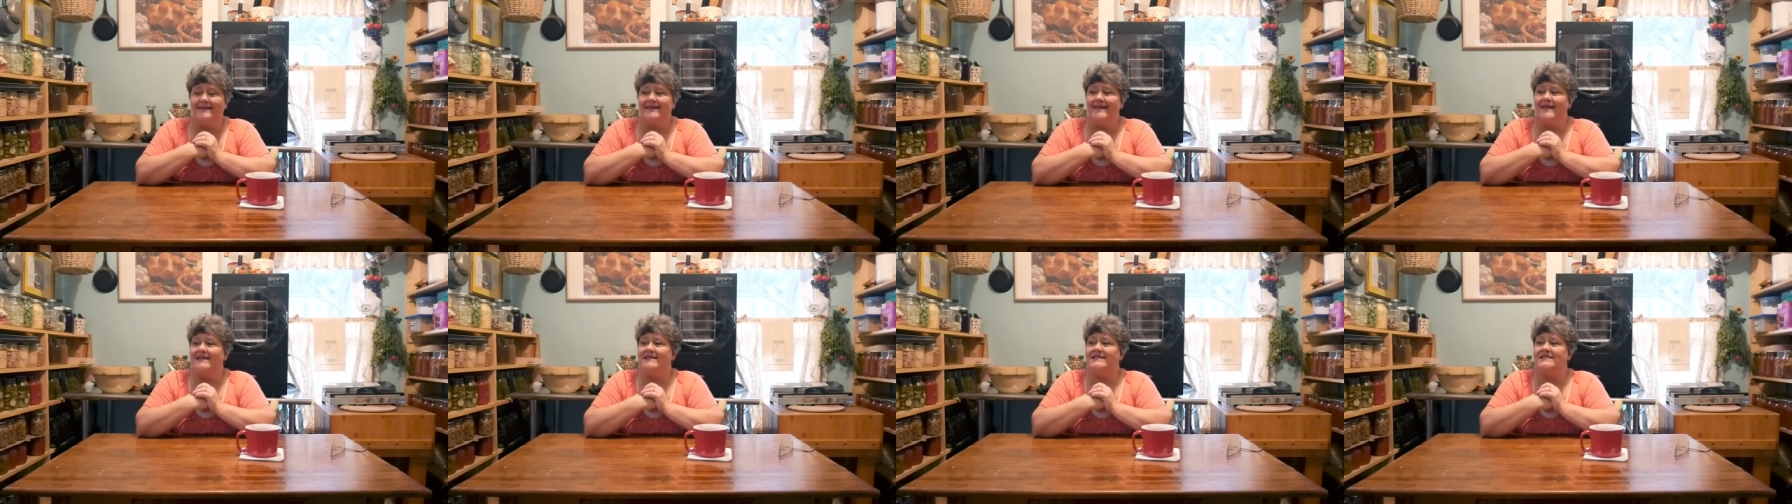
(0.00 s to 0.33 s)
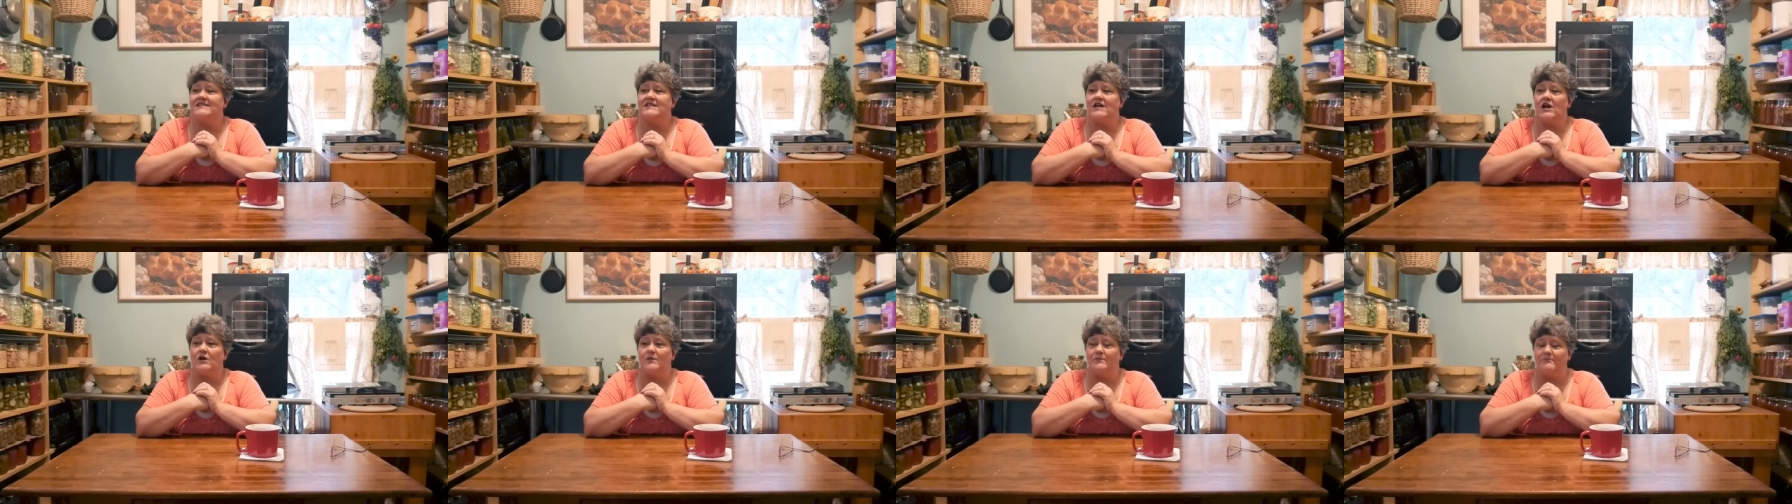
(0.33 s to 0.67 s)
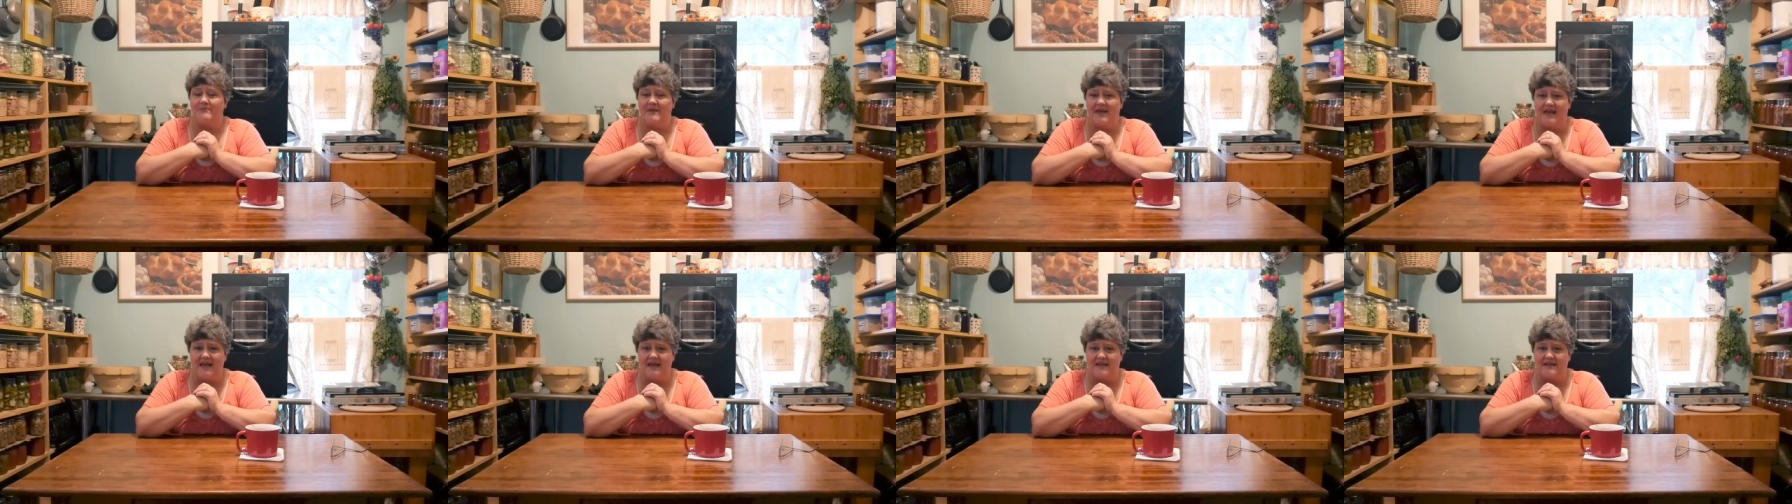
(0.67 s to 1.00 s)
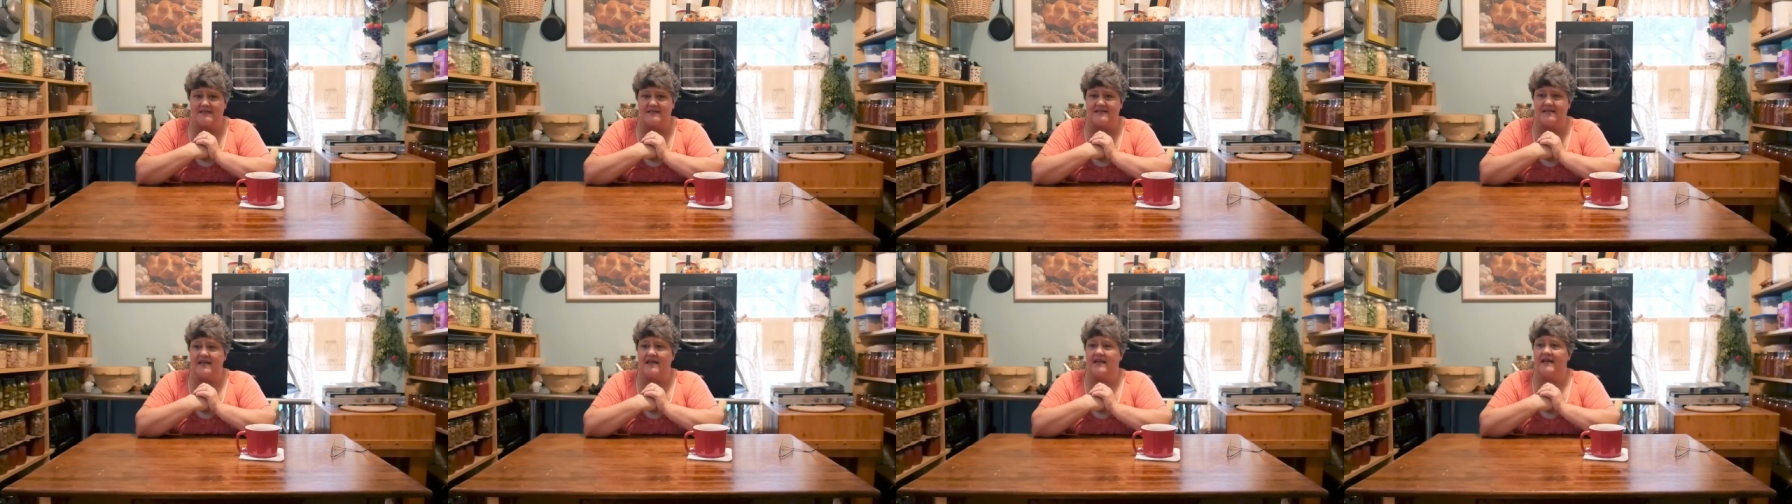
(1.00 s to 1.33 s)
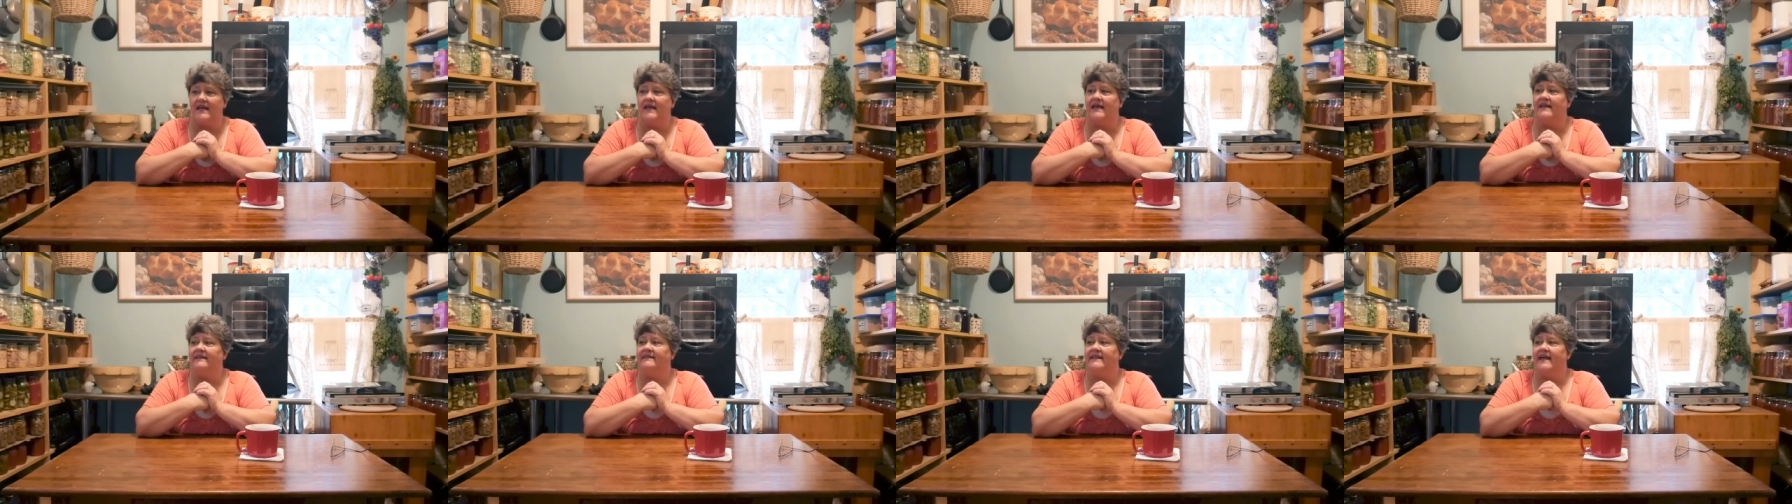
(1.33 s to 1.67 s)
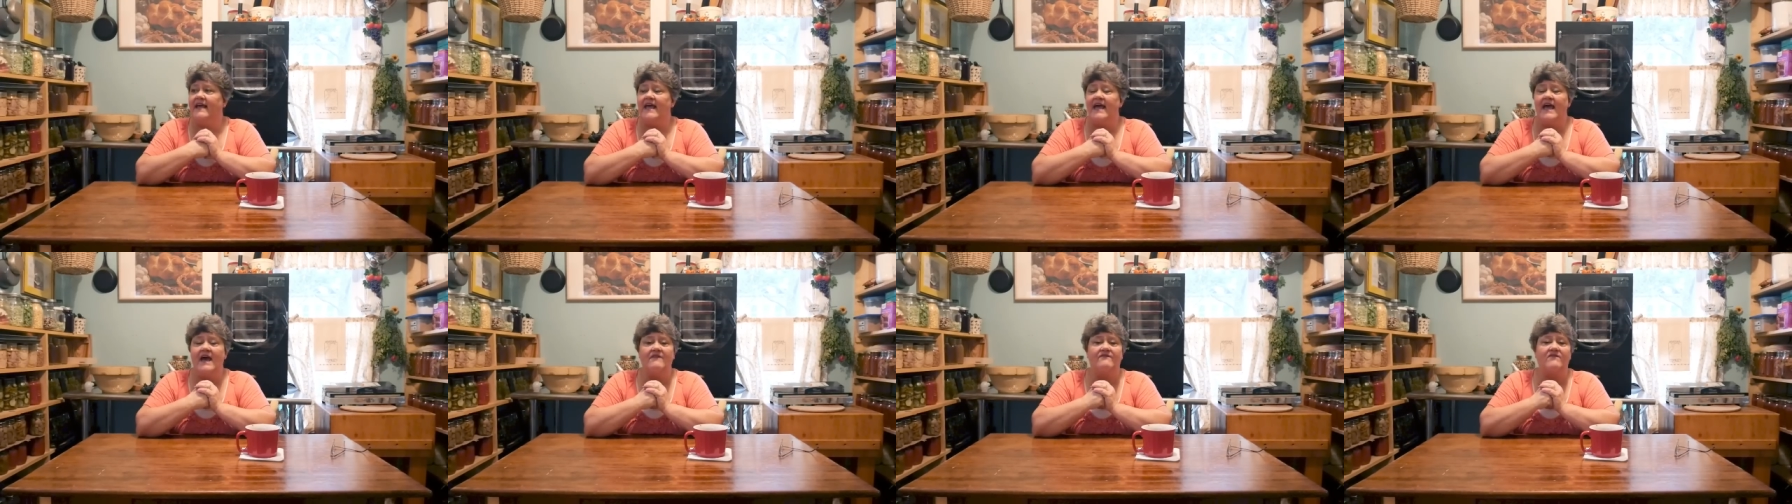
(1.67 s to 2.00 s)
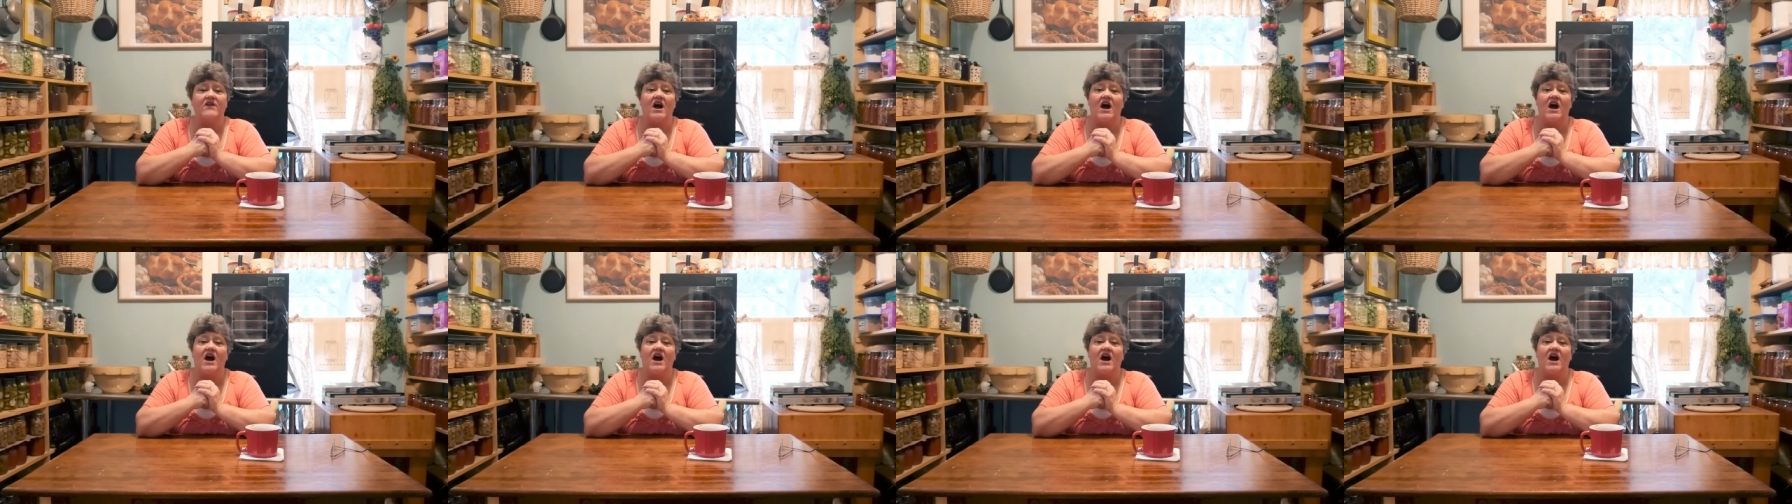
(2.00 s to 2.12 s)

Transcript: and they start panting and they have